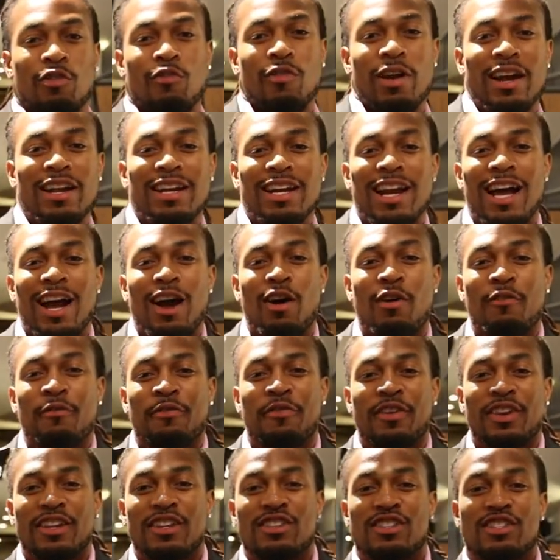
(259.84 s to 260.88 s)
Right now, I'm
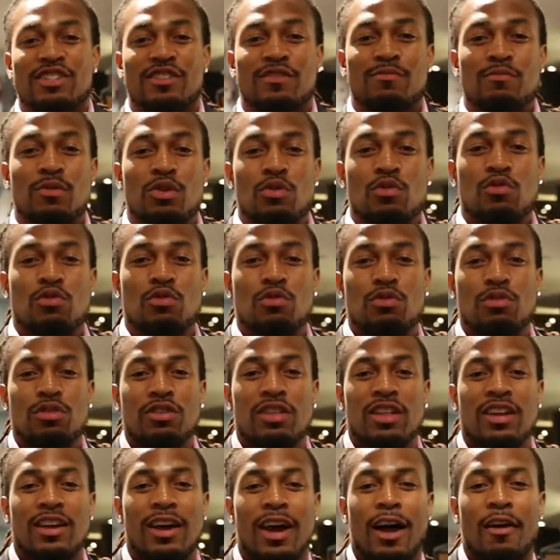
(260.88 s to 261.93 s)
feeling smooth,
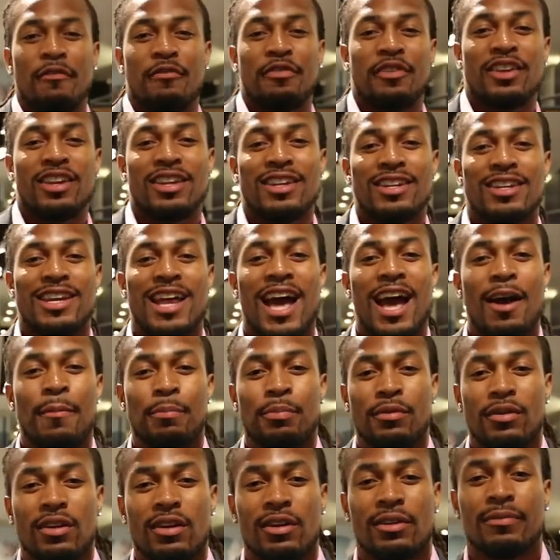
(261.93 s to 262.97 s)
I'm feeling
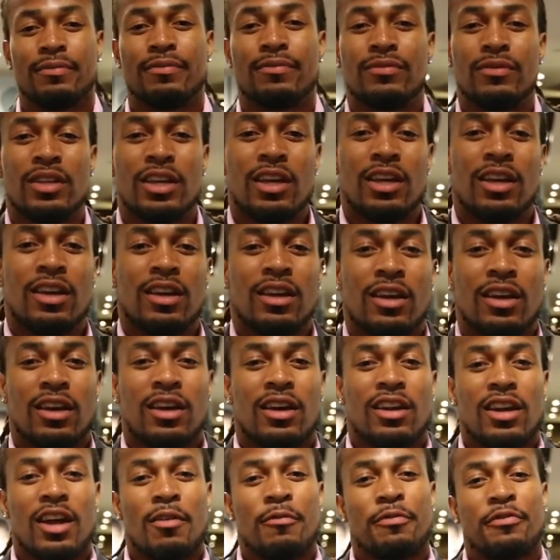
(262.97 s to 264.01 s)
dapper, and
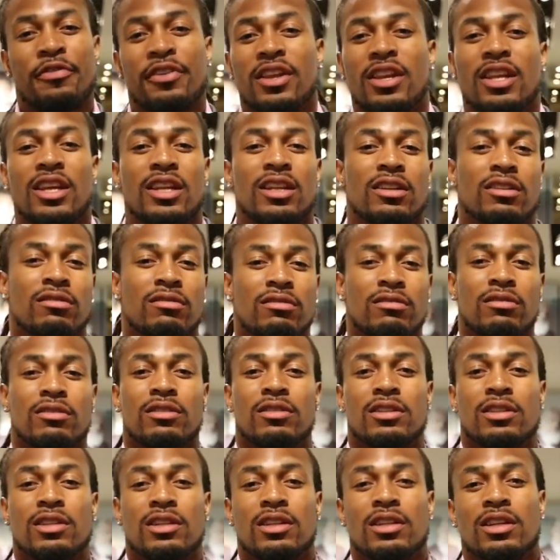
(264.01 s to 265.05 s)
I'm feeling,
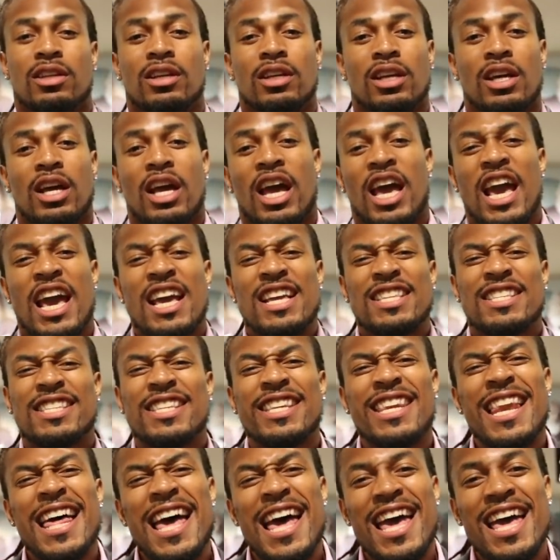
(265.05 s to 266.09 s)
it's
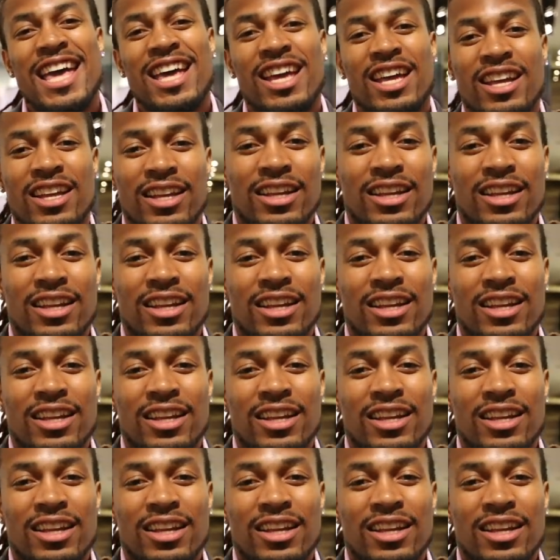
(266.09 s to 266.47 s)
lit!